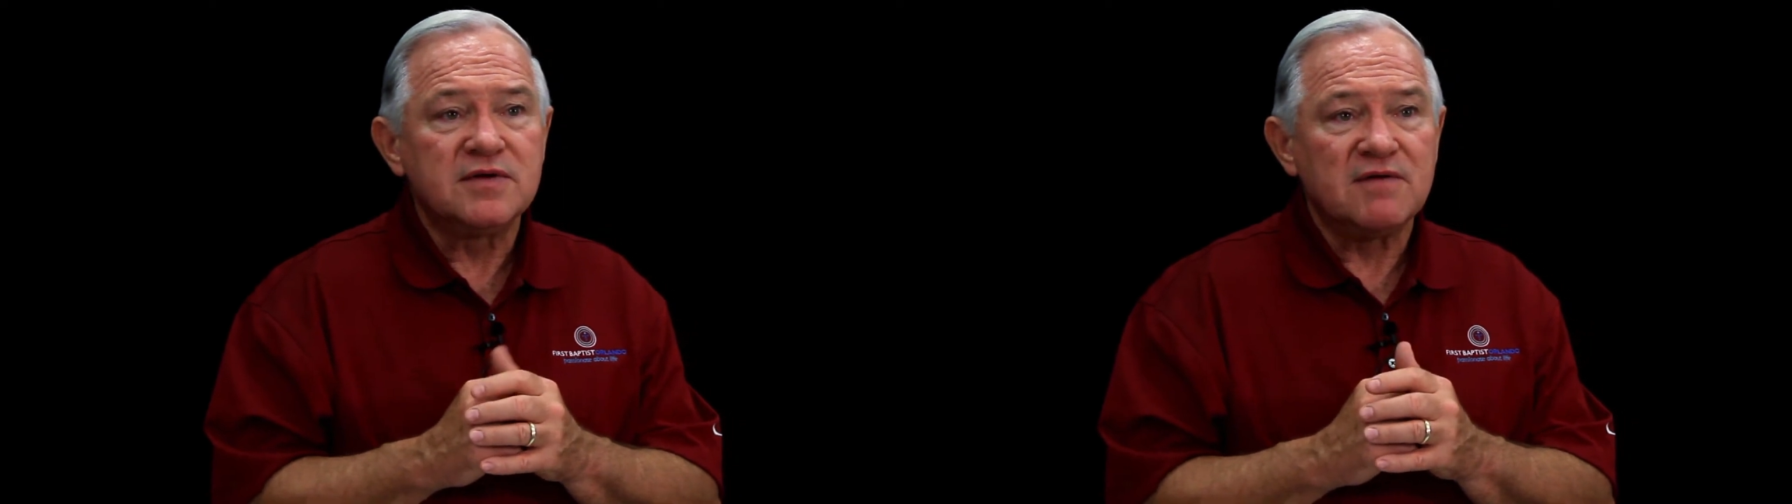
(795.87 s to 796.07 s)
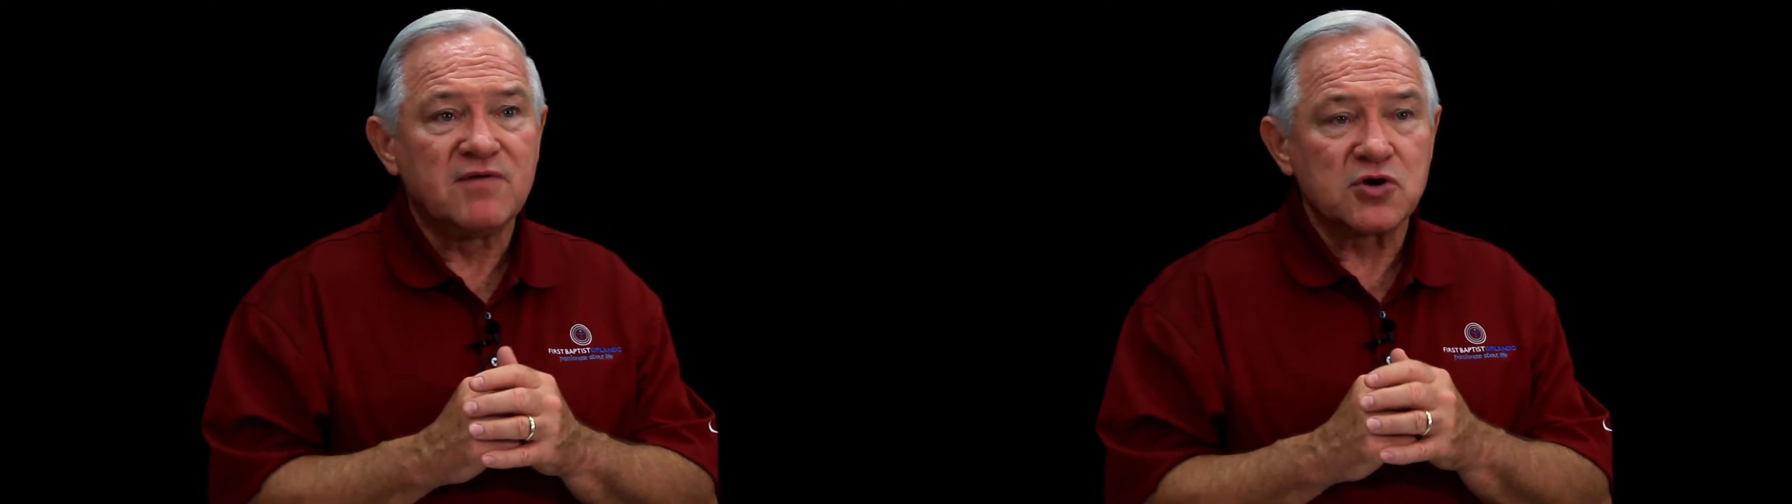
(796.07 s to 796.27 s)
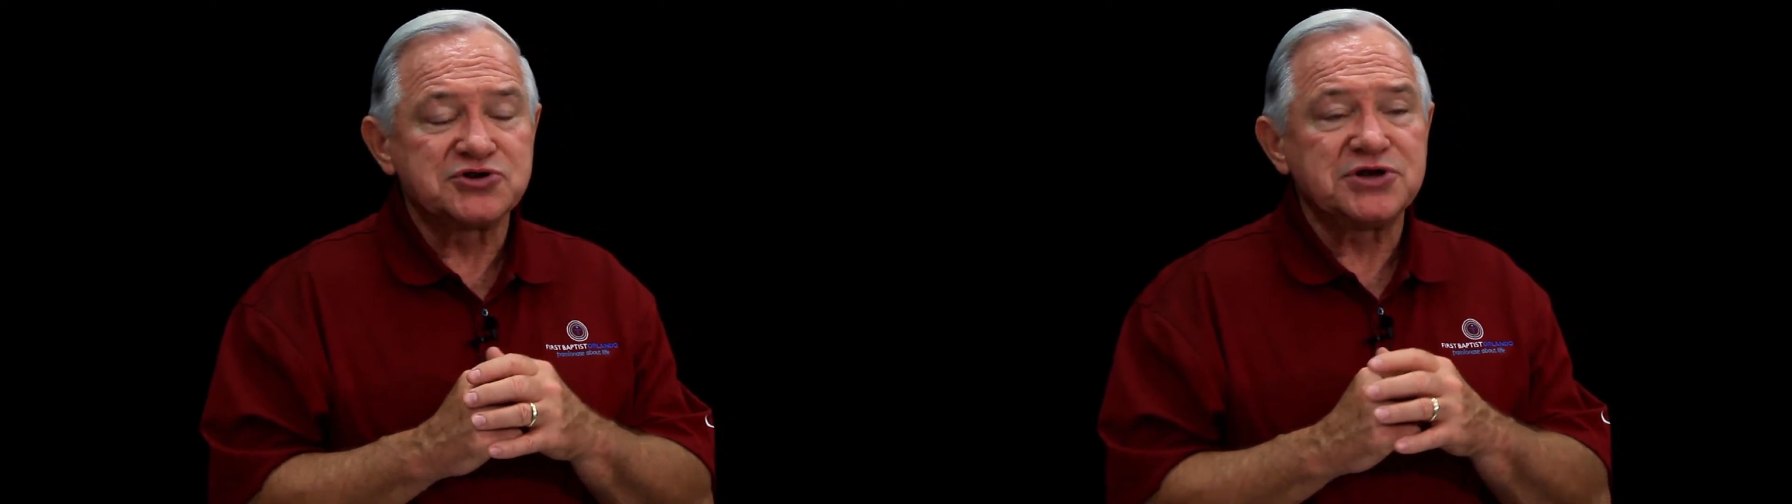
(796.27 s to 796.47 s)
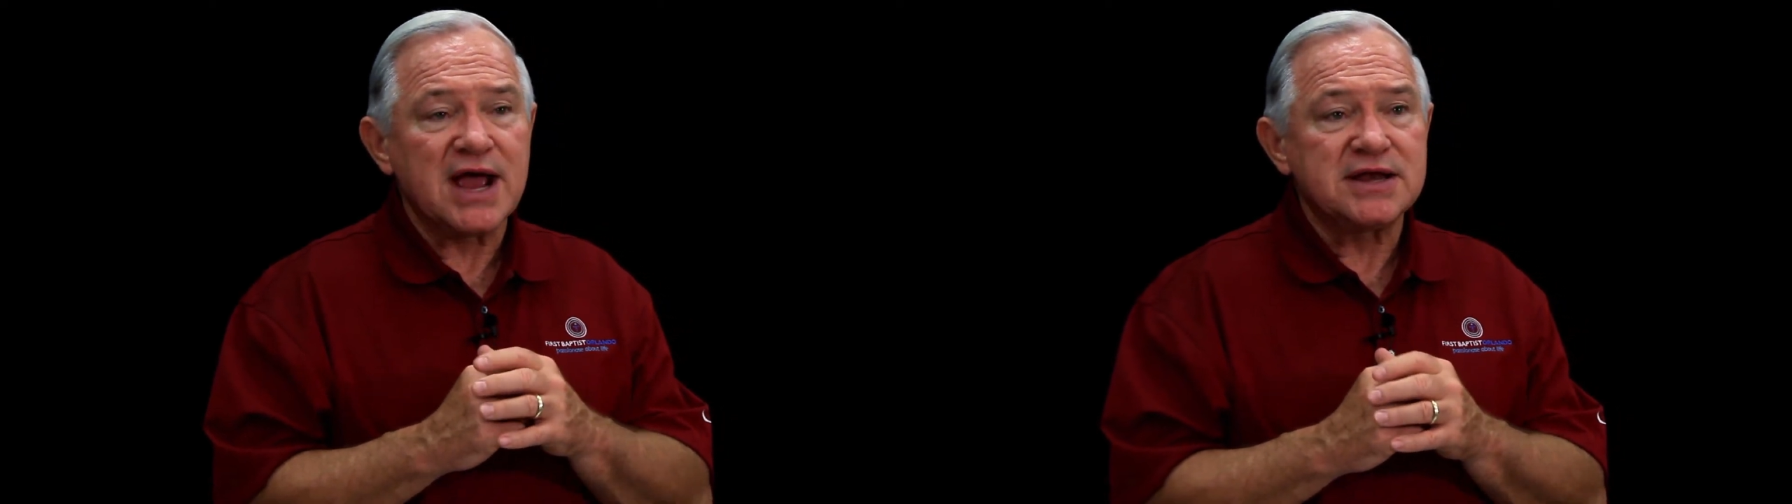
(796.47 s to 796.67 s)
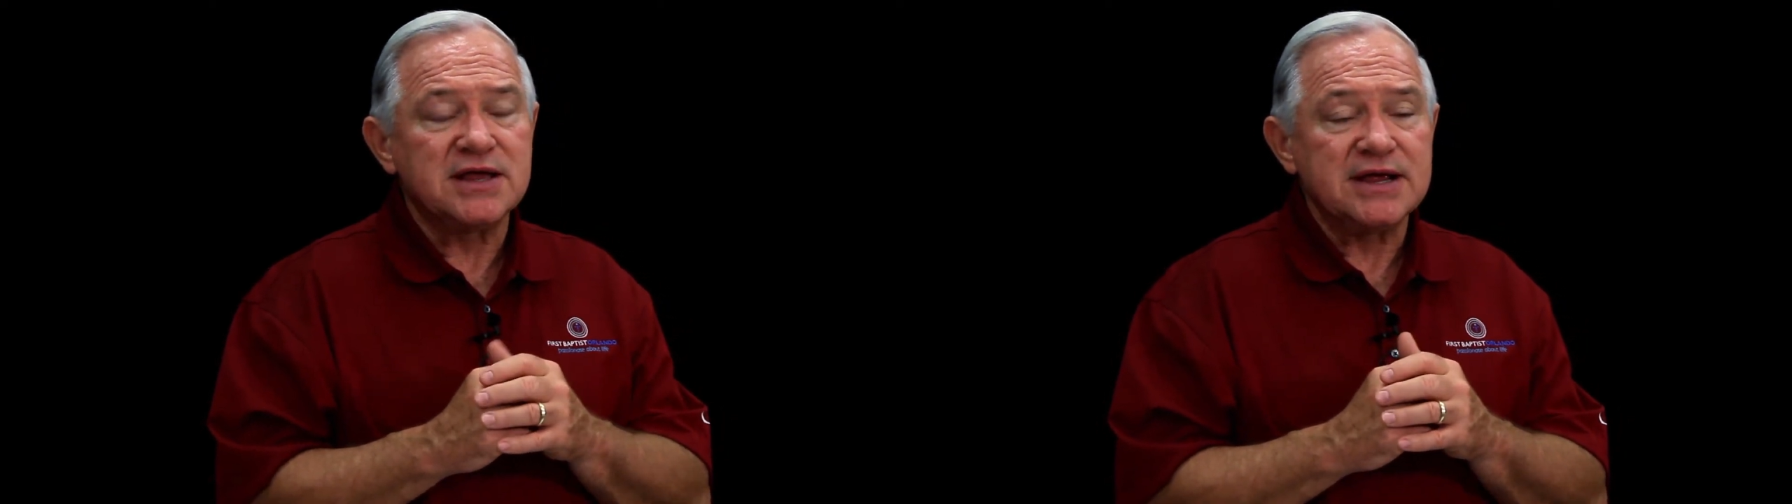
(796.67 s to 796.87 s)
verse
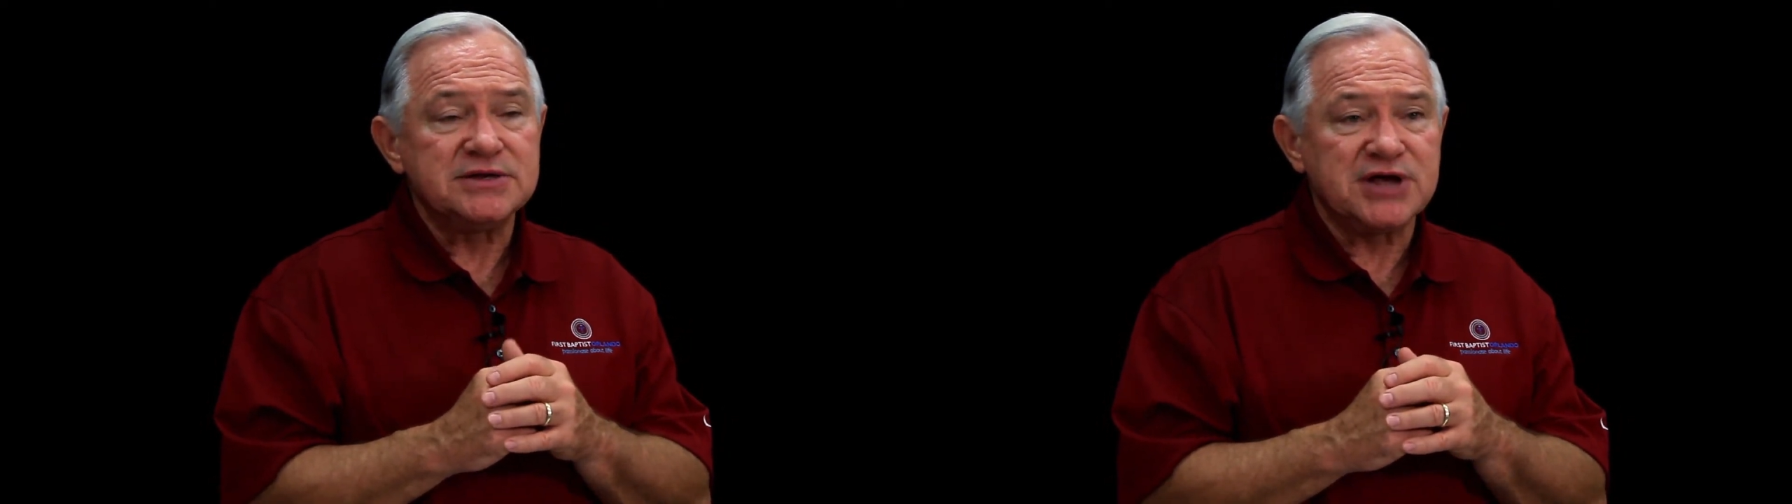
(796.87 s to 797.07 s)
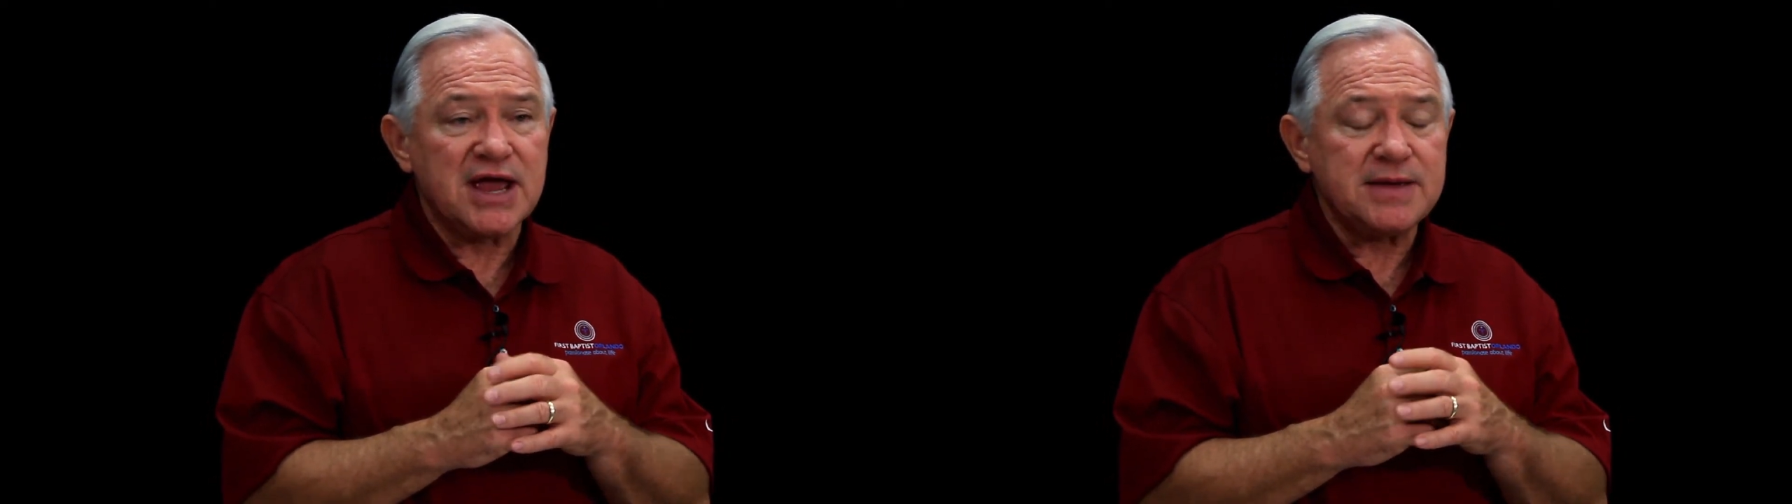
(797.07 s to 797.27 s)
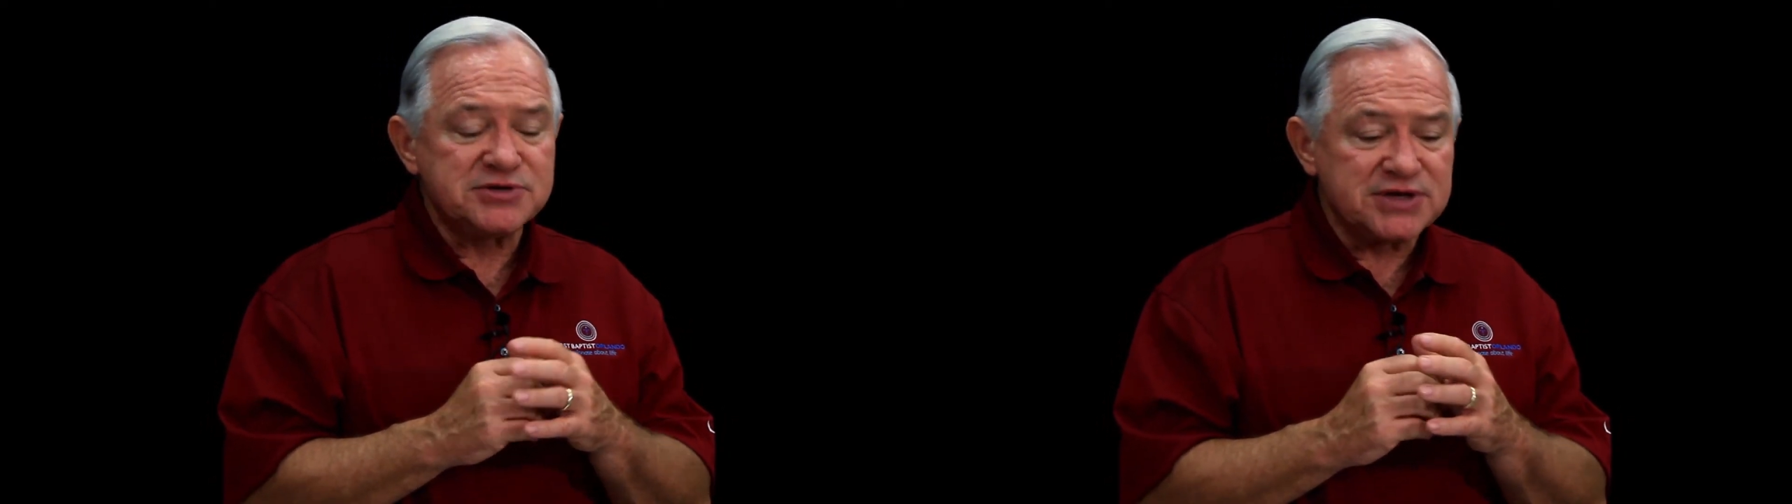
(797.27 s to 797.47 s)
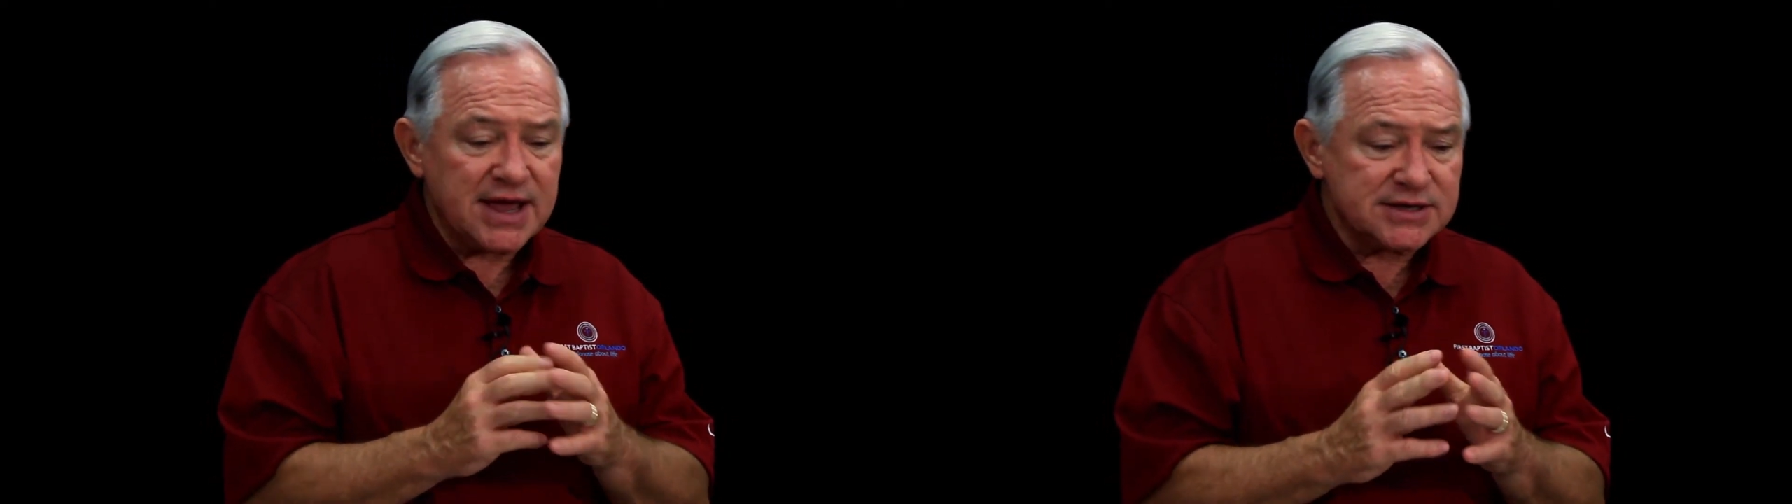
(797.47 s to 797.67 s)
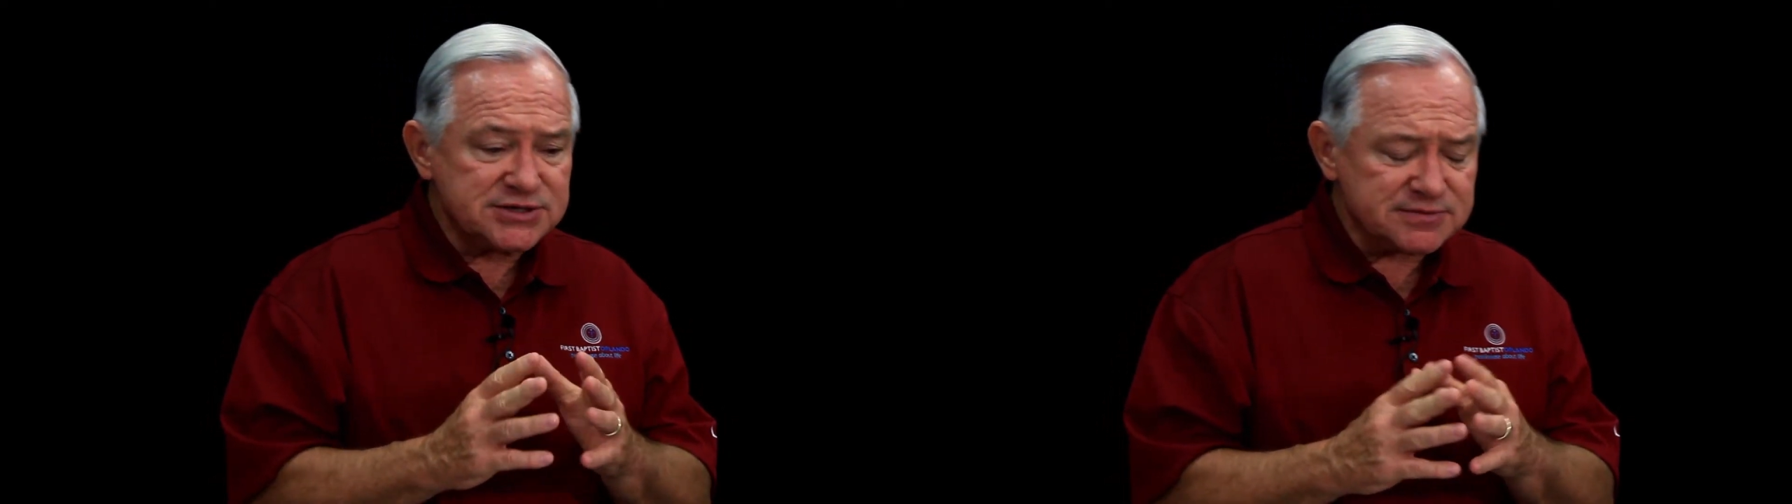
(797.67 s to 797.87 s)
19, James
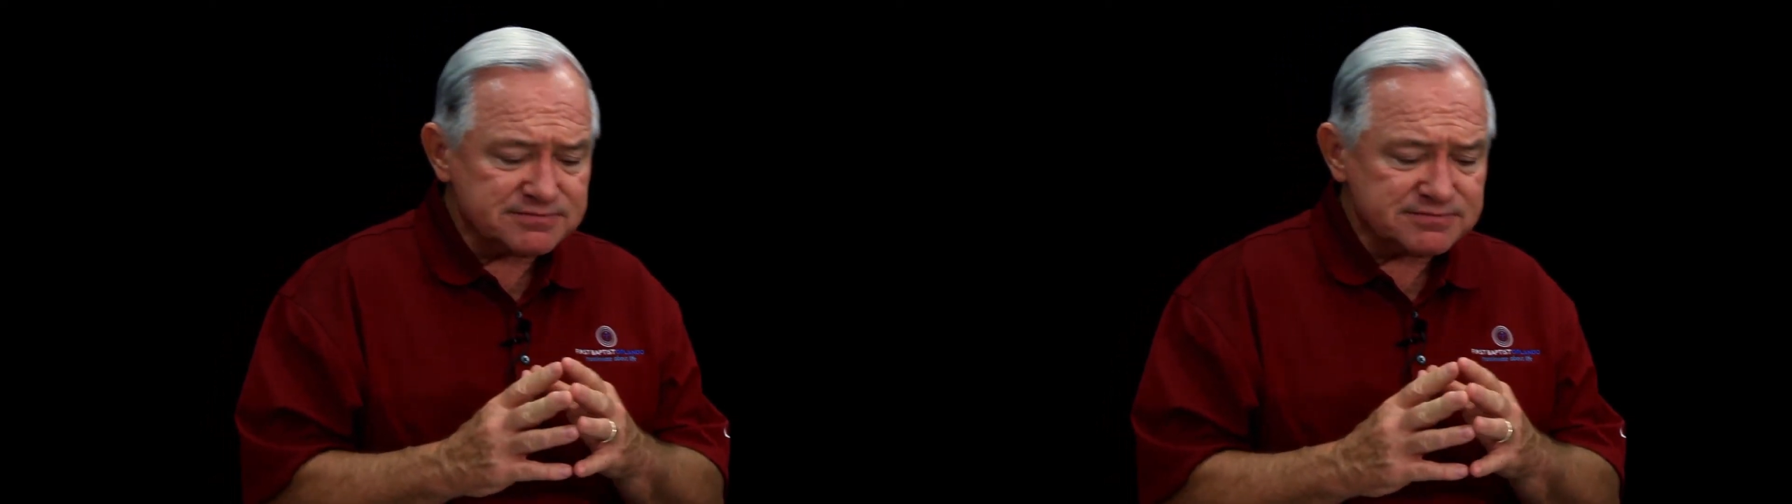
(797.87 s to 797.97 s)
says,